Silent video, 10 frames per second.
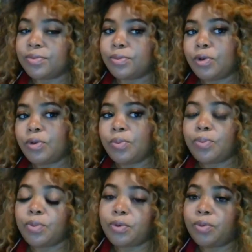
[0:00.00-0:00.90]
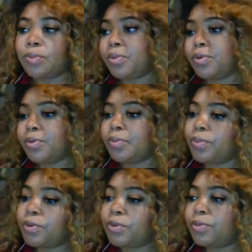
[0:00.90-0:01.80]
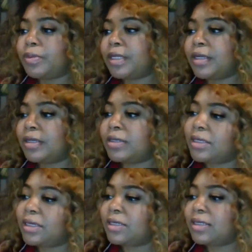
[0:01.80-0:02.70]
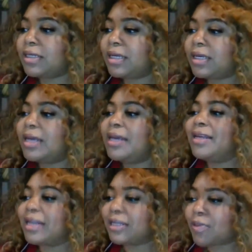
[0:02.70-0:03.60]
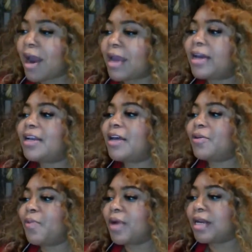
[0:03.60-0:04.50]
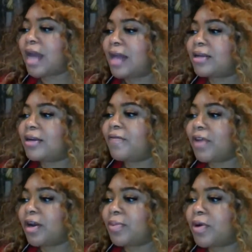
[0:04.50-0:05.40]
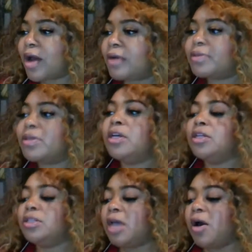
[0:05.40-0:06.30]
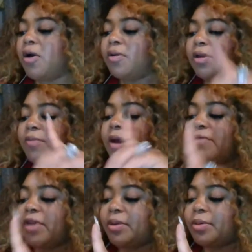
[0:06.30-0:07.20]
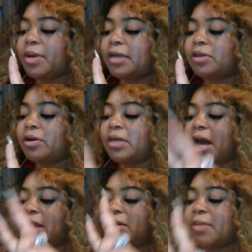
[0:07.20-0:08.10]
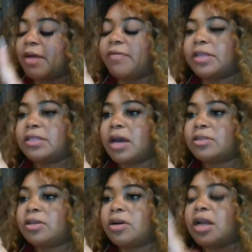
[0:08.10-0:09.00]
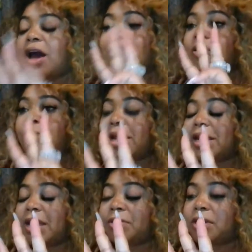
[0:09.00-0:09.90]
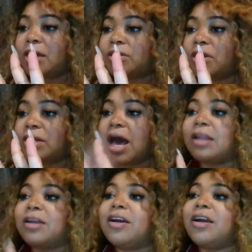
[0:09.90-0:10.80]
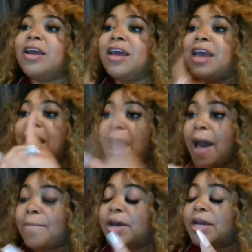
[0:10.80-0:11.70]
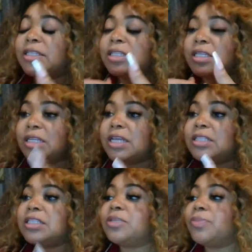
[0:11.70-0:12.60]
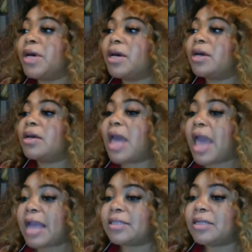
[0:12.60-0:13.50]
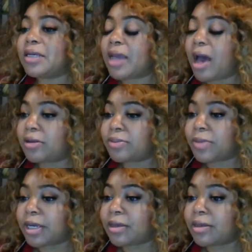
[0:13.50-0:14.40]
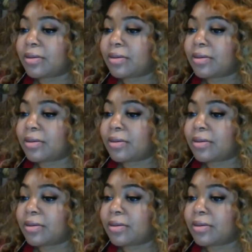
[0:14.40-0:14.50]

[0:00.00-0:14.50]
Boop, boop, boop, boop, tick, tick, tick. That's right, another $1 in variable costs. So if my variable costs are $1, my fixed costs are $1, my labor costs are $1, how much does this mug actually cost me?